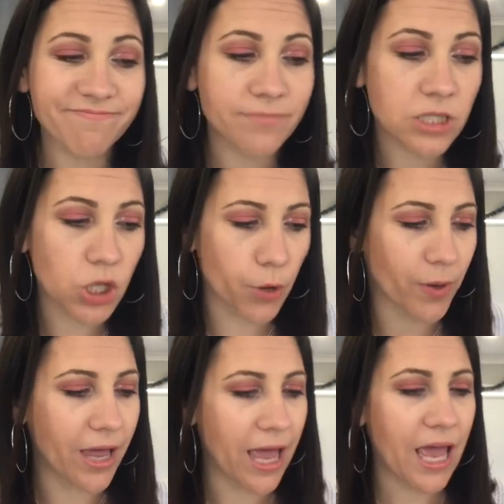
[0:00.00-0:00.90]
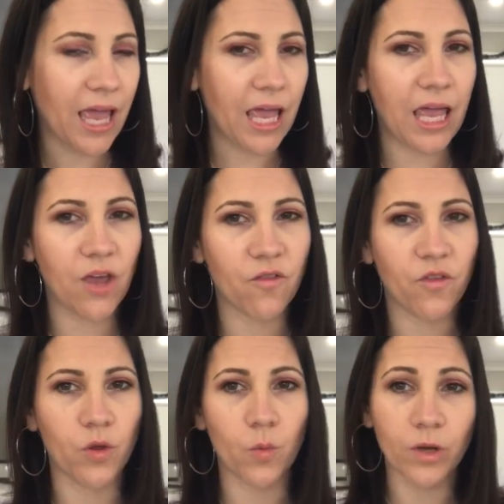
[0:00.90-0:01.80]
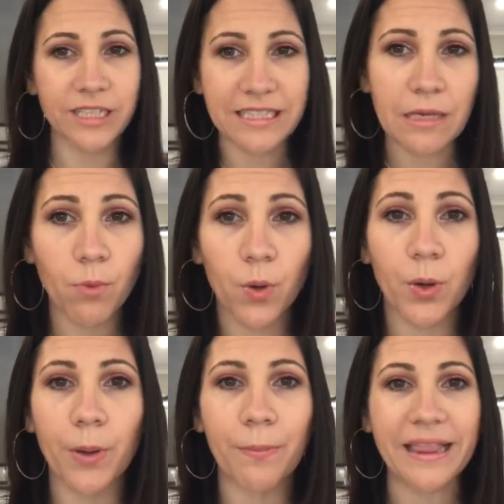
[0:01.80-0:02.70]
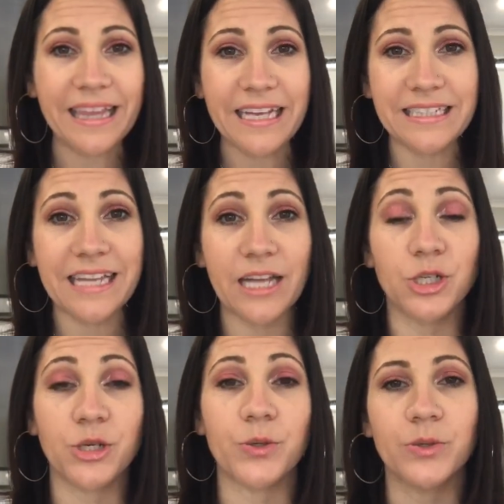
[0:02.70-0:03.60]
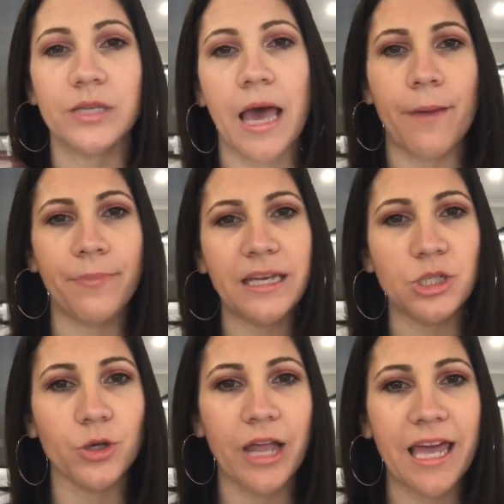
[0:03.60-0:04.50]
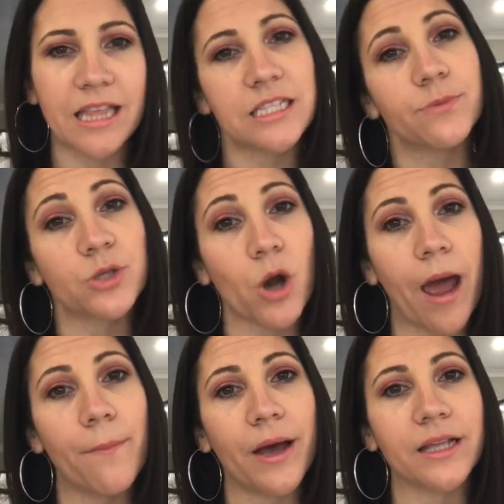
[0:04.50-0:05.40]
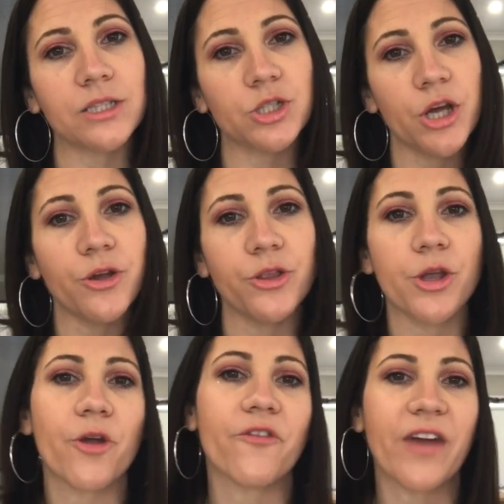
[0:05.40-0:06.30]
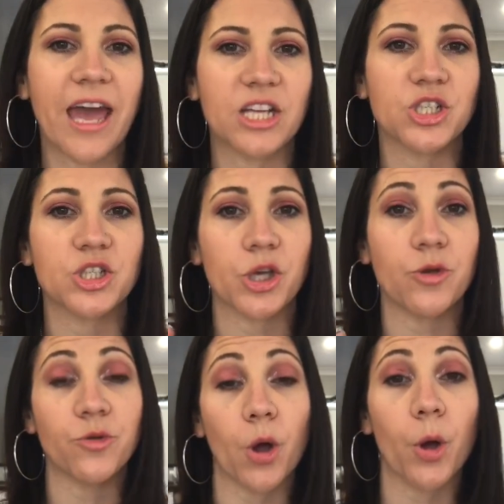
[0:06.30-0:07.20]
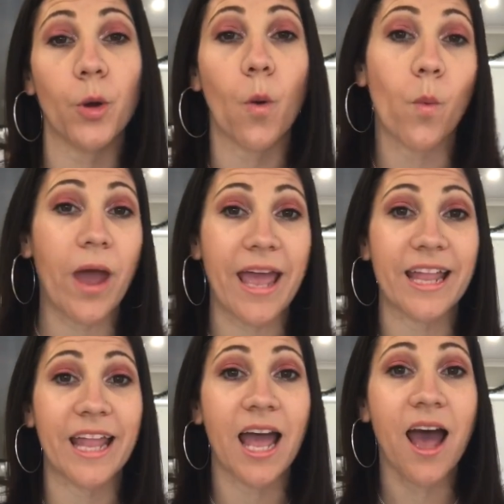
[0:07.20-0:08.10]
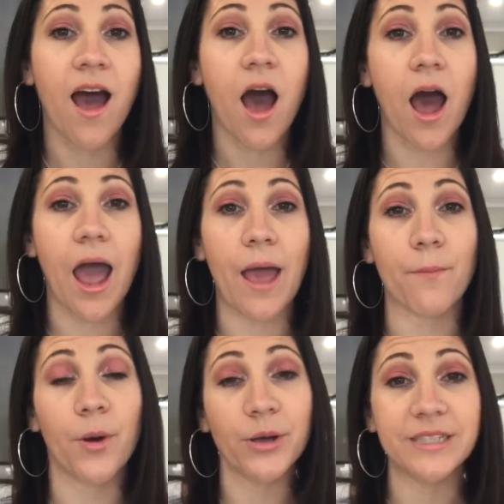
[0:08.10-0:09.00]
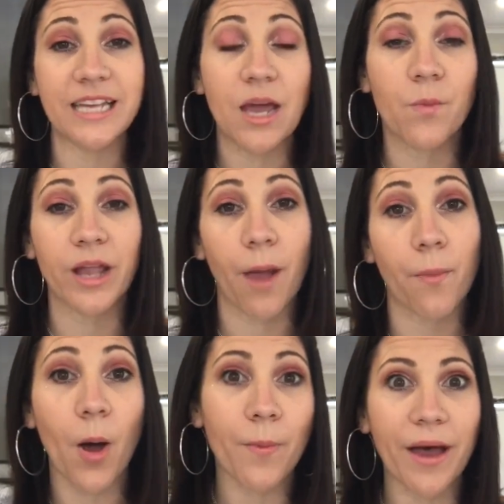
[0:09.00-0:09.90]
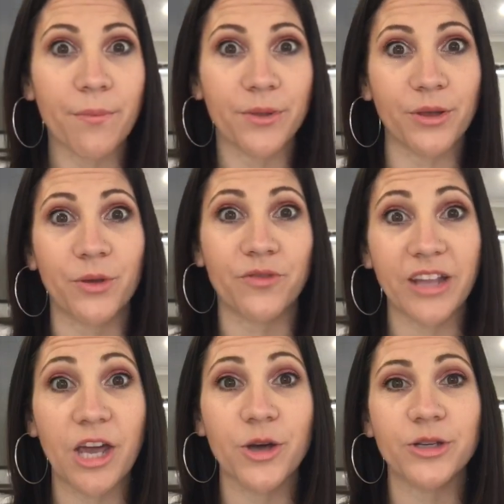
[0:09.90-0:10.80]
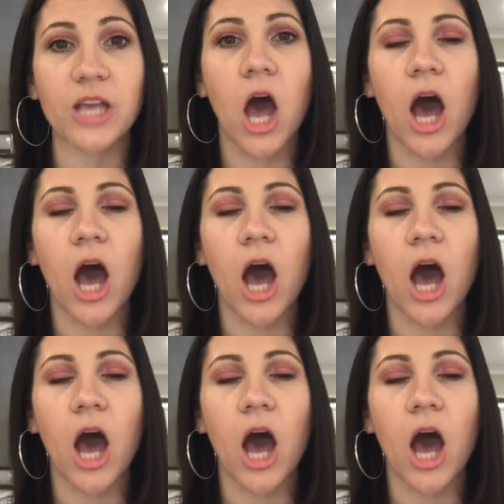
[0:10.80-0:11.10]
So if you want to see more, please stay tuned. Be sure to hit the subscribe button, turn on the notifications so you know when I'm posting and when I pop up new videos.